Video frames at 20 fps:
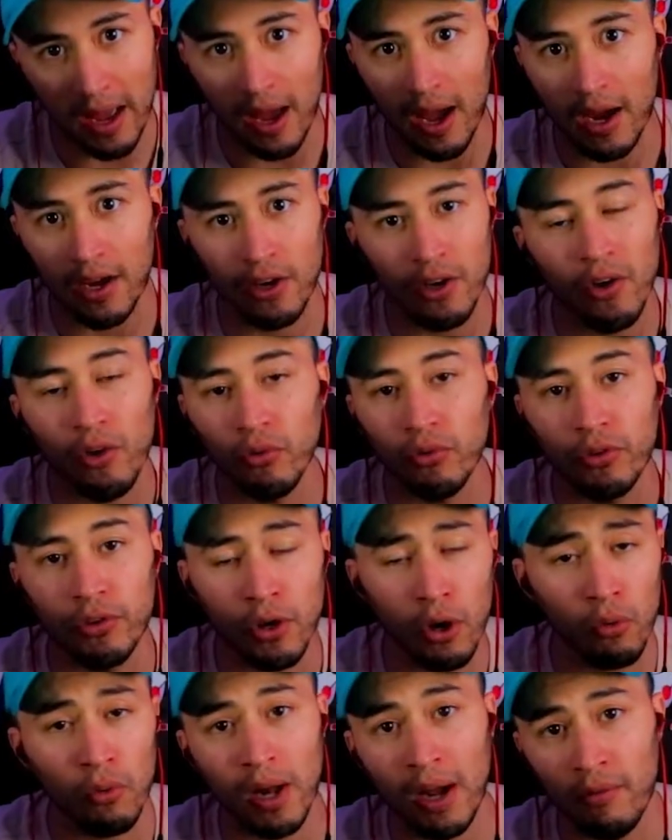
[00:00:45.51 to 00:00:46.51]
I know
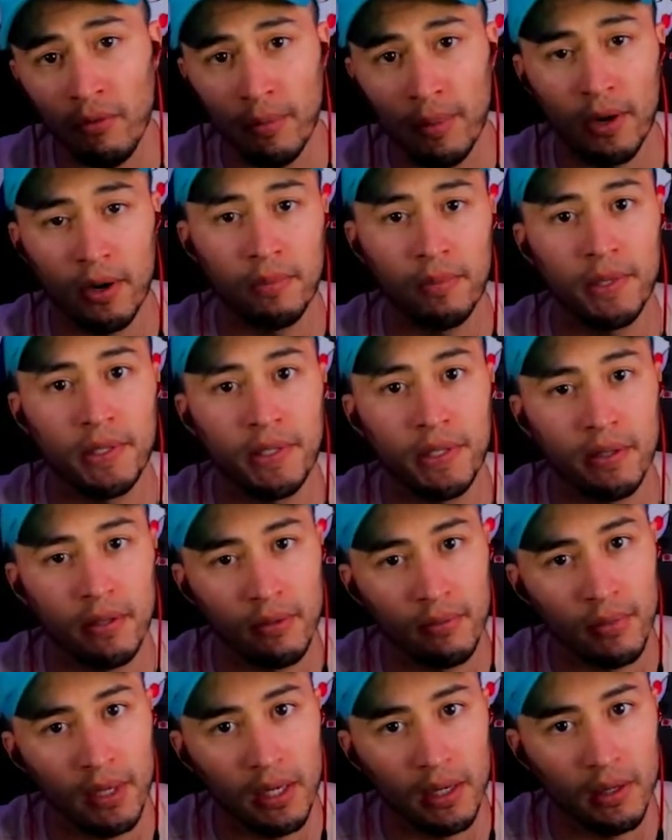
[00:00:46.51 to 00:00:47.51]
don't have a better PC than
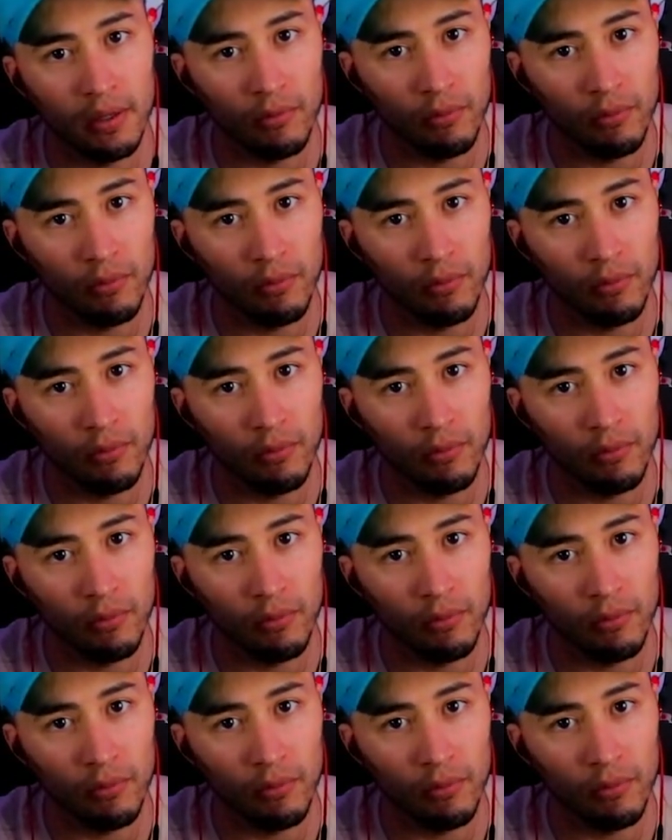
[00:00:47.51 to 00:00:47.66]
me,